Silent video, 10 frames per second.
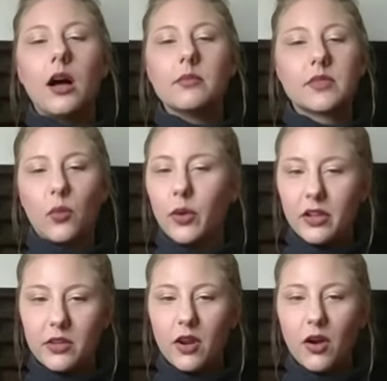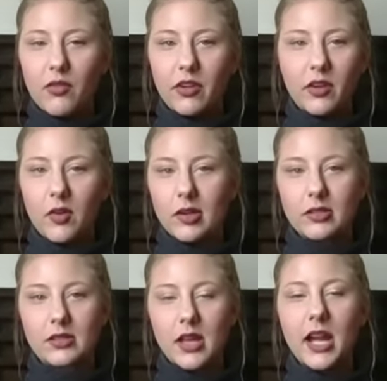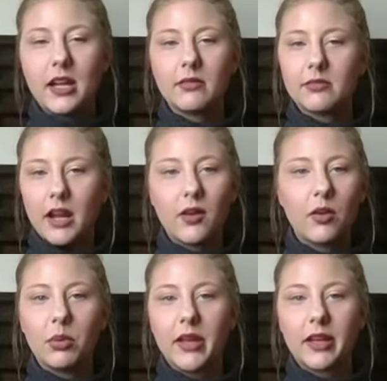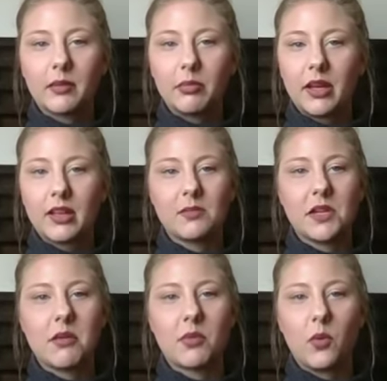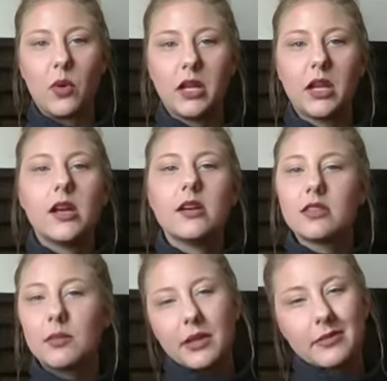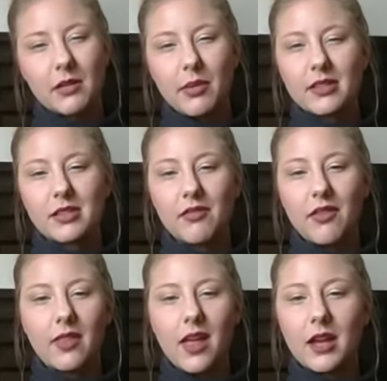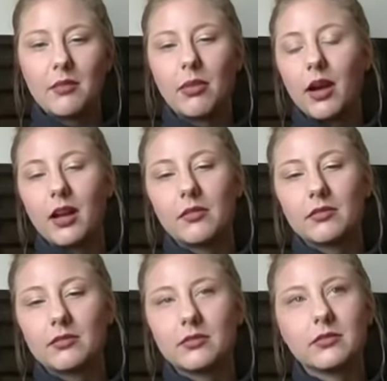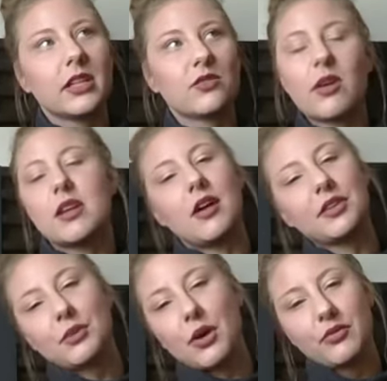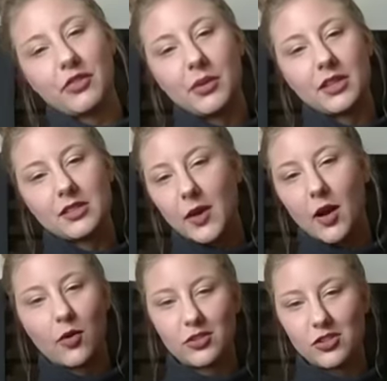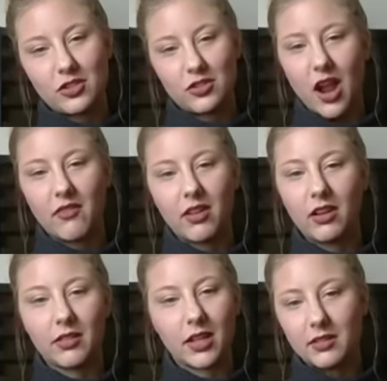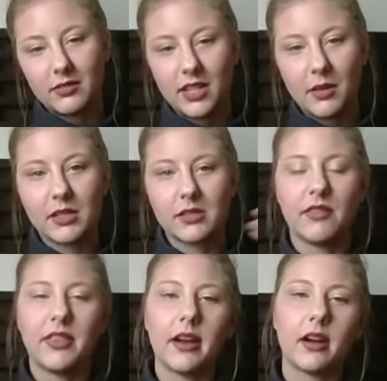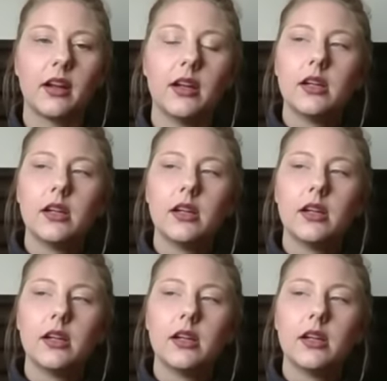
So where do you go for yours? Because I go to Blick. Blick is my number one. Sometimes I buy stuff online, but it's right down the road for me, so I always just drive and get my stuff there.